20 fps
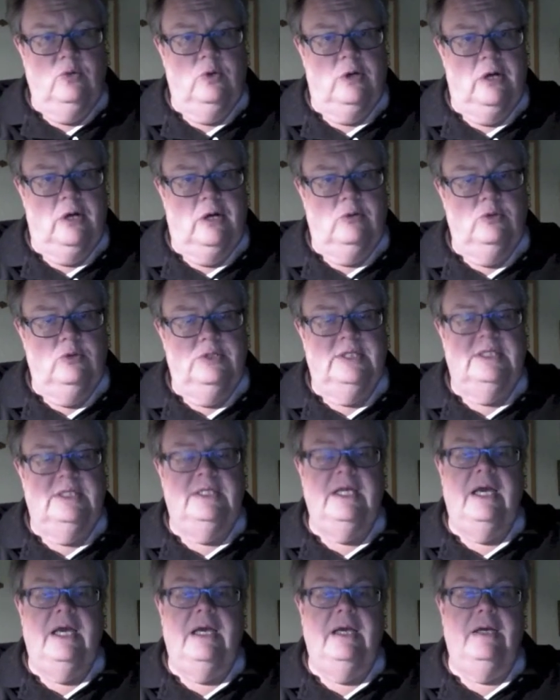where I was
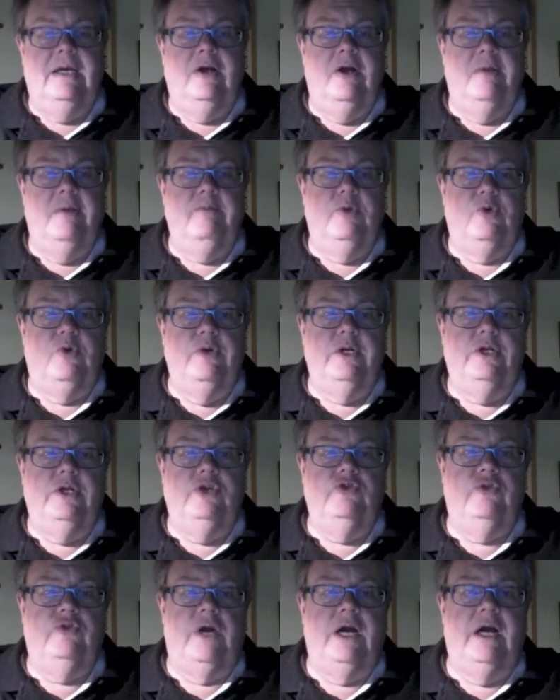staying on
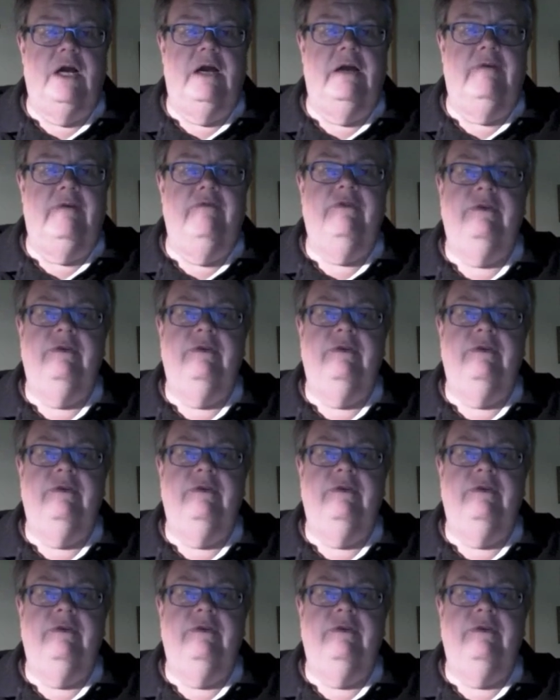Marine Drive